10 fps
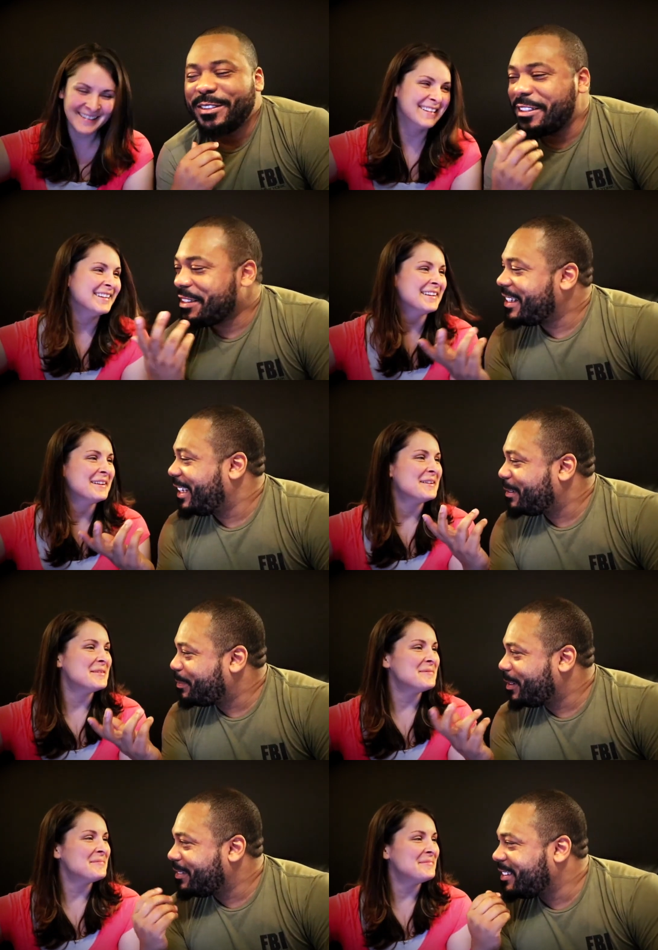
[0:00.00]
Speaker 1: you're such a
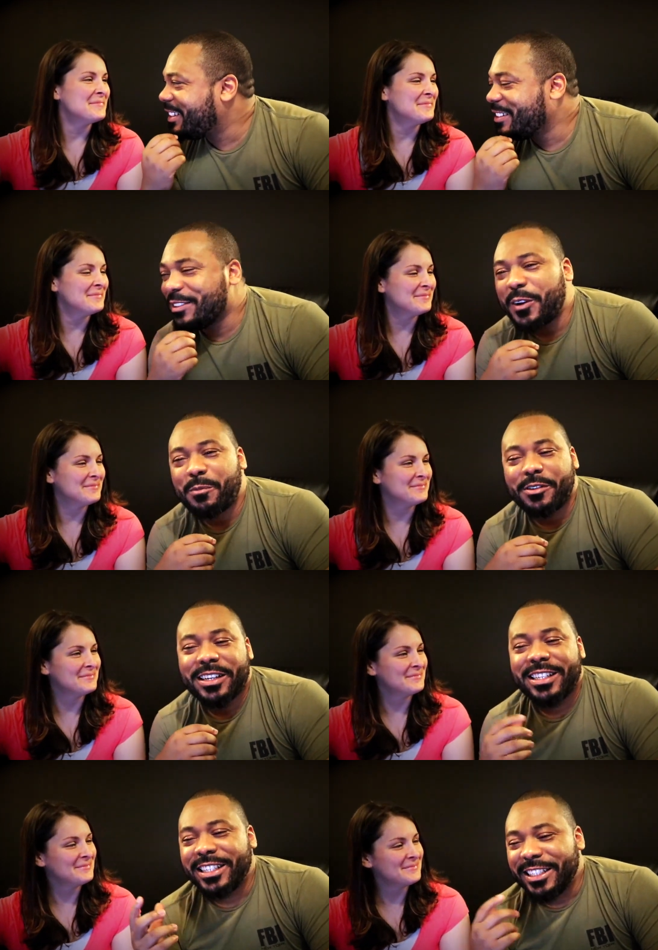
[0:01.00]
nice person and you're so
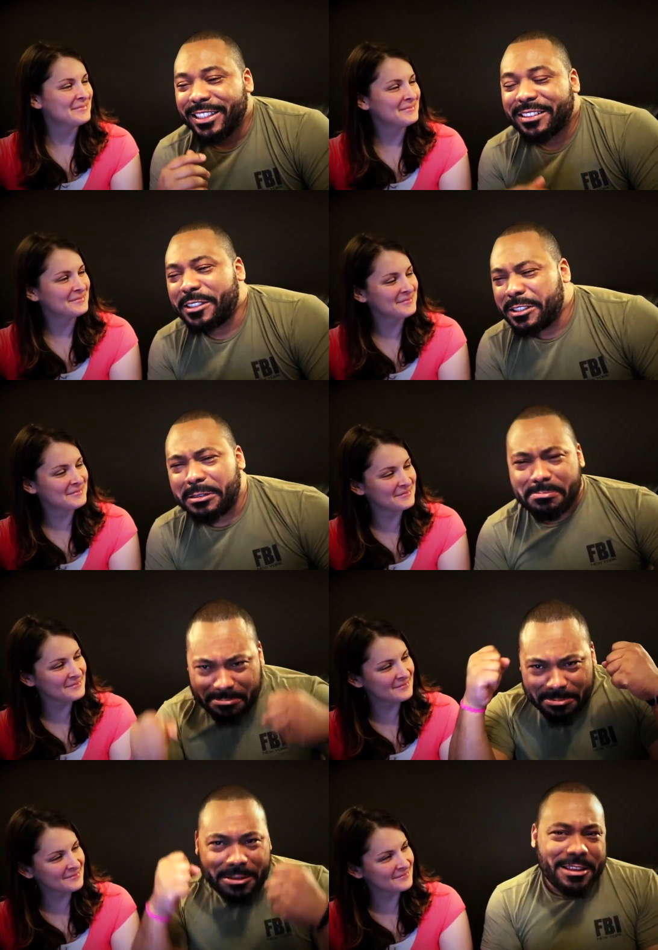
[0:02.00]
pretty, so you're like,
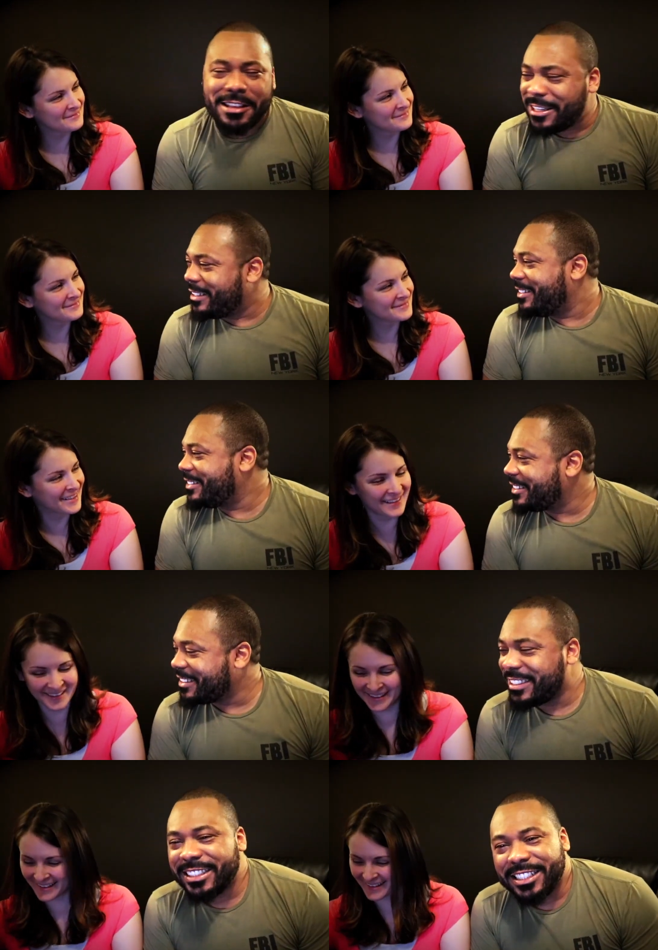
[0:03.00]

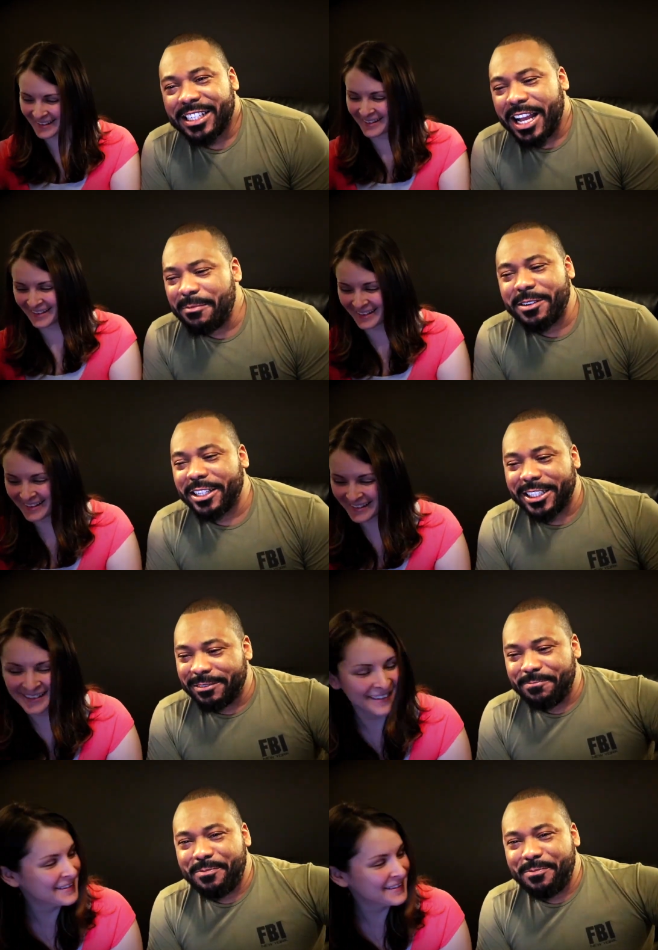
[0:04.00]
I'm gonna